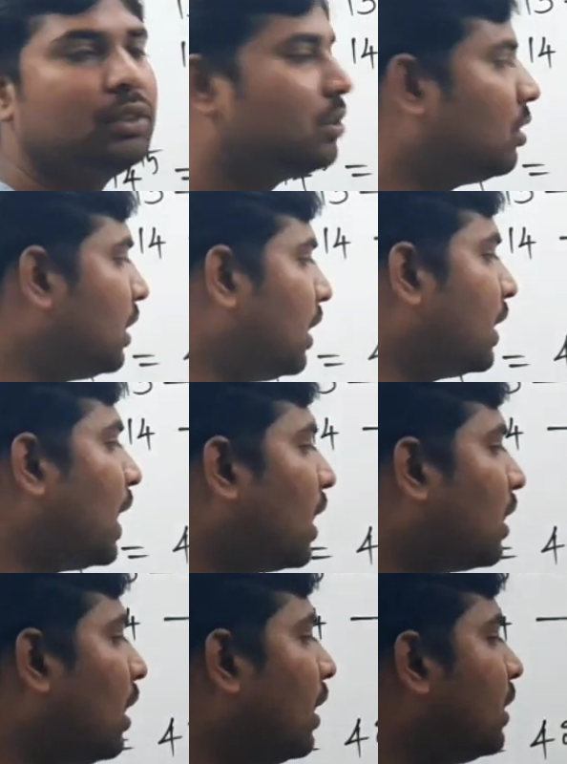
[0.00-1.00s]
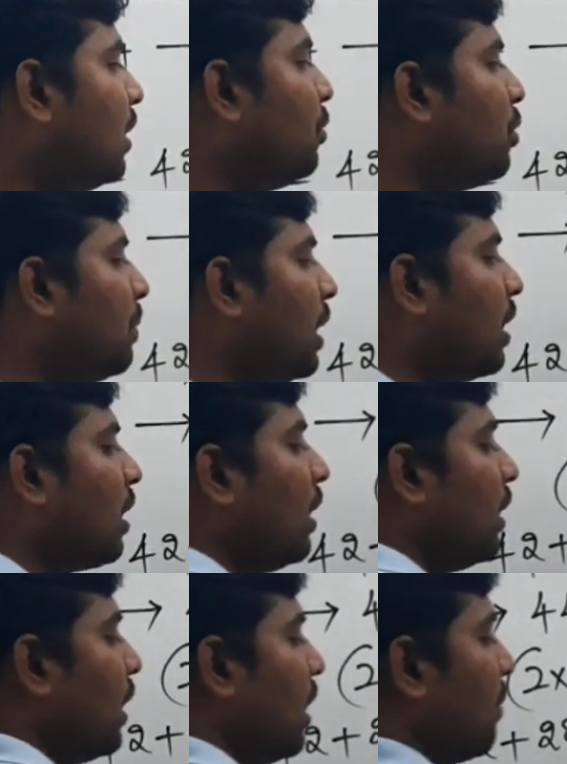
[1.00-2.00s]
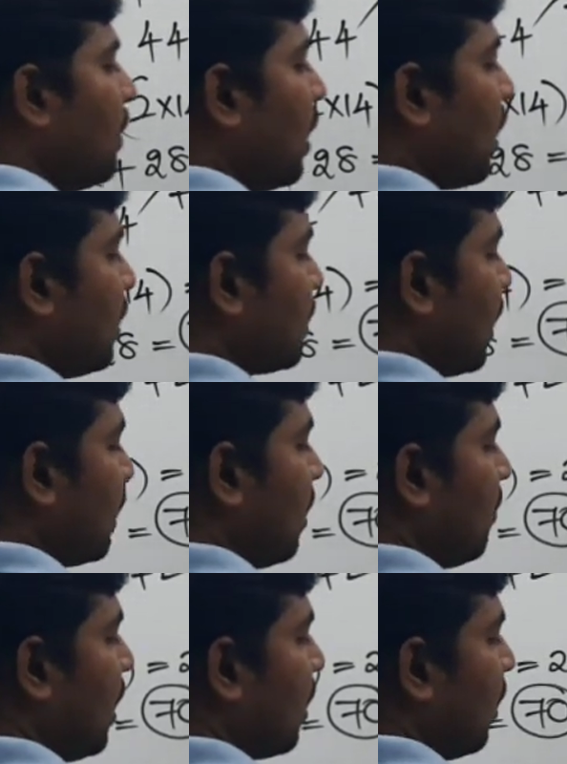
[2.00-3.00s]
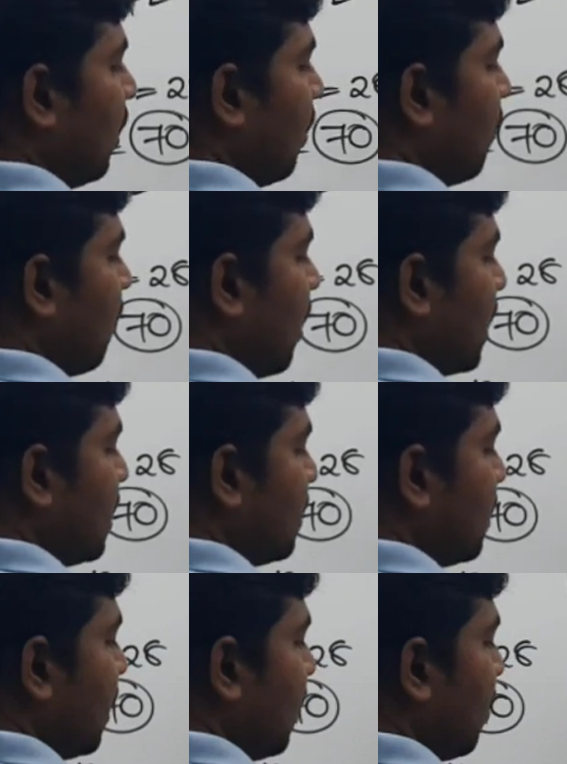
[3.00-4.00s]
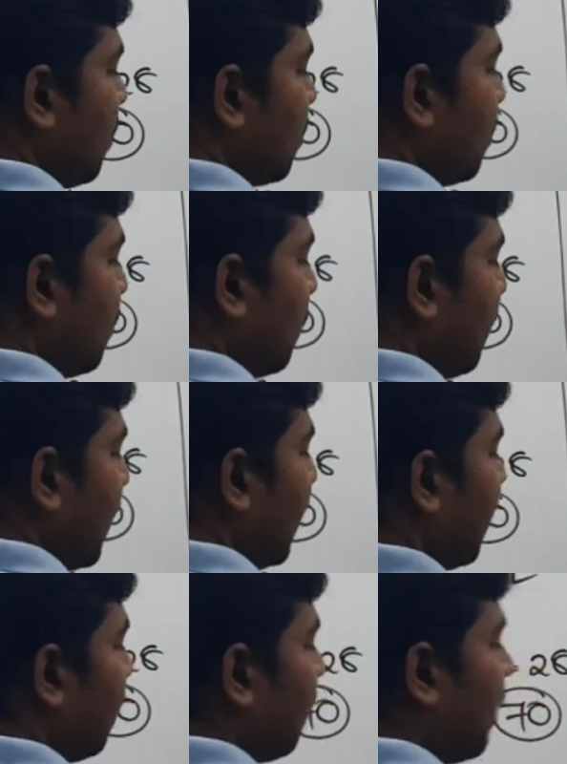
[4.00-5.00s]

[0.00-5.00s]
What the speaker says: So then calculate the numerator and denominator is nothing but 1025.